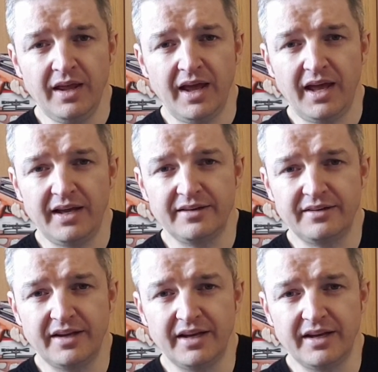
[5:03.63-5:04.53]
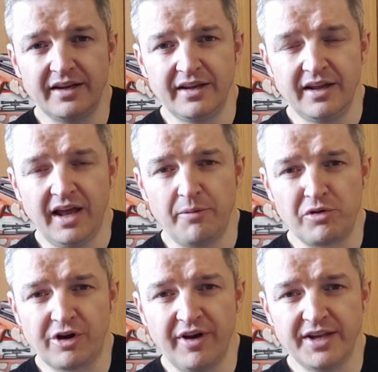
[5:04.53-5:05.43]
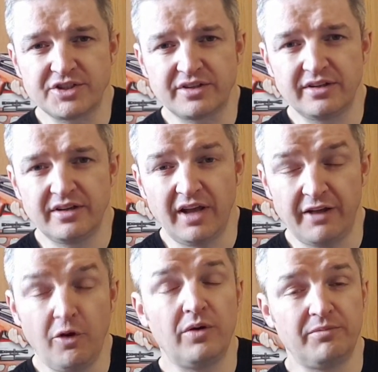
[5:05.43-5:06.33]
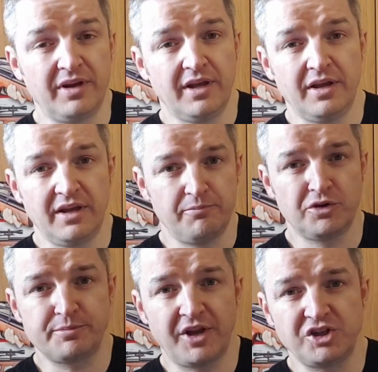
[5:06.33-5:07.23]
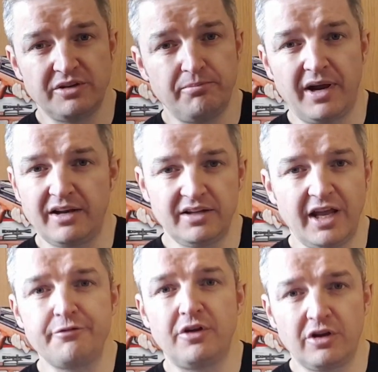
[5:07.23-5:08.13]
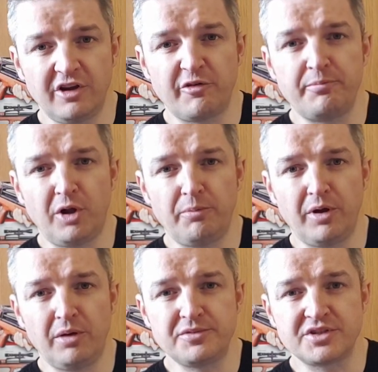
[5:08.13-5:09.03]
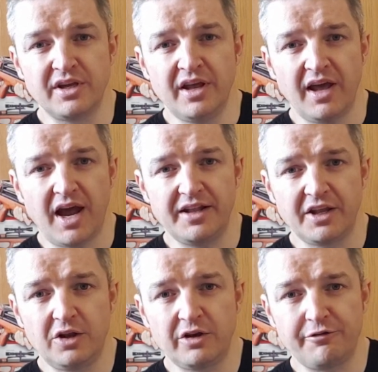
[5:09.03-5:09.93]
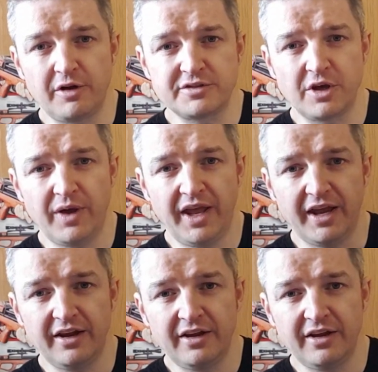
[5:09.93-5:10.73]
I progressed. Oh, must mention my lifelong love of bullpups. I'll include a photo here